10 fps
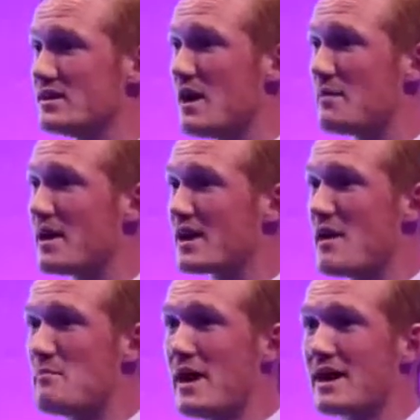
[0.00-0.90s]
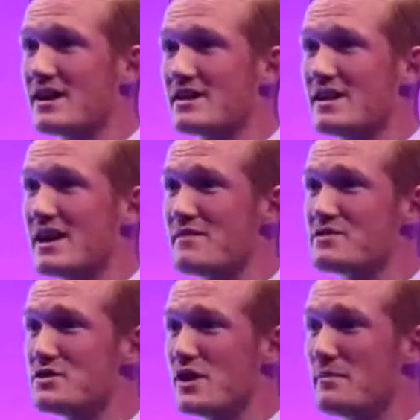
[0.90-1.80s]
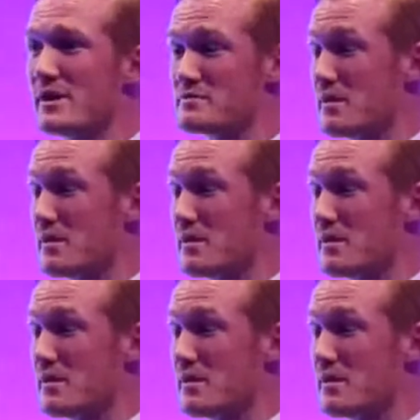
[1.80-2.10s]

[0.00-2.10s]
I'll be able to come back and, and have two gold medals.